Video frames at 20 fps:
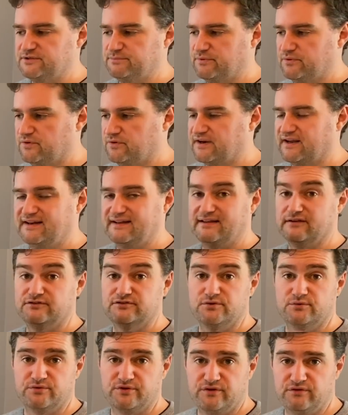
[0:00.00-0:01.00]
board, and it'll
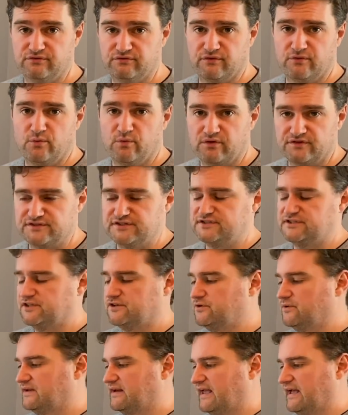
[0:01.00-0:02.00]
talk you through what to
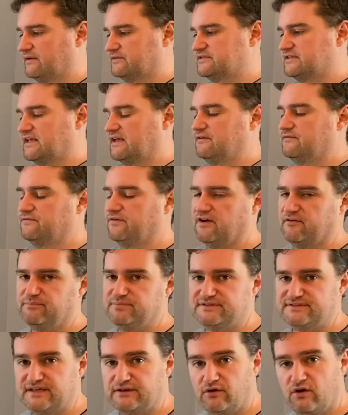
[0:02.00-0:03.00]
do and how to get
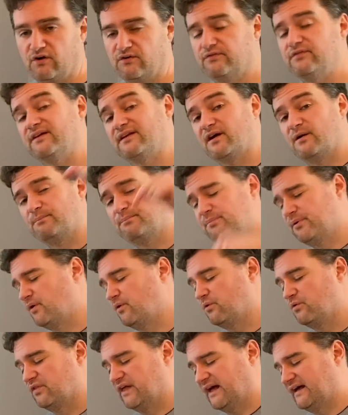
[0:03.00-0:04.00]
5% off. And I'll put
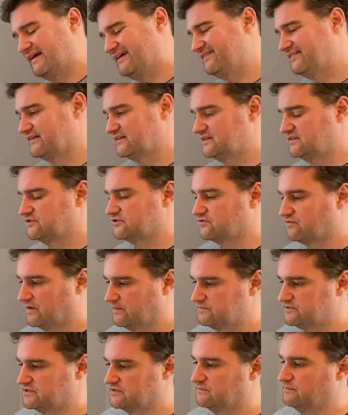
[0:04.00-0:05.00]
all that in the
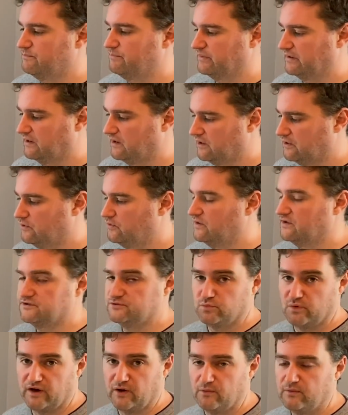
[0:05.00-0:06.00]
description below as
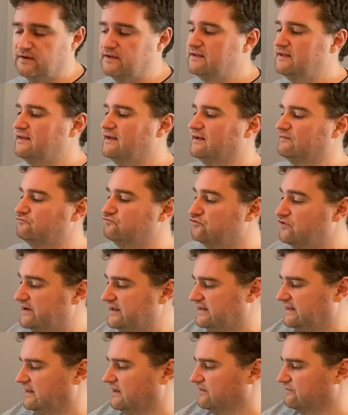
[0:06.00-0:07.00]
well.
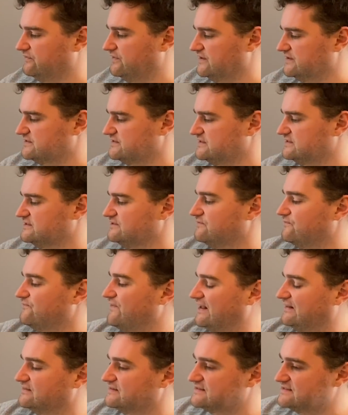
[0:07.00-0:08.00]
Really love this. This is a
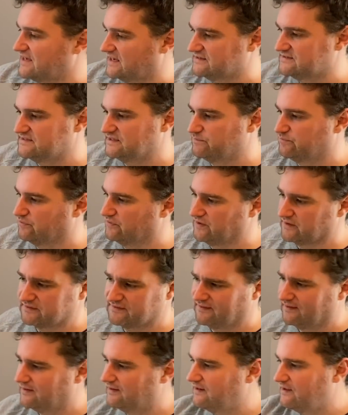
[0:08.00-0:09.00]
fantastic product.
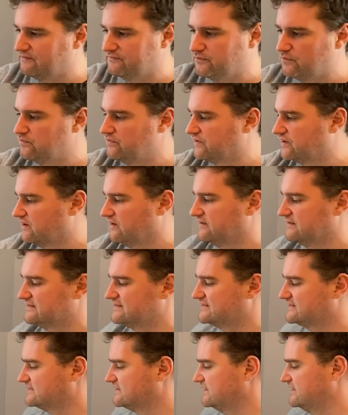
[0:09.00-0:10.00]
I love all the kind of
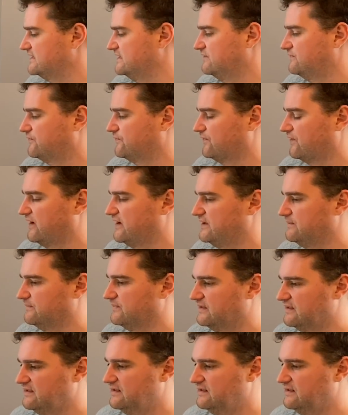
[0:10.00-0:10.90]
sleek frame.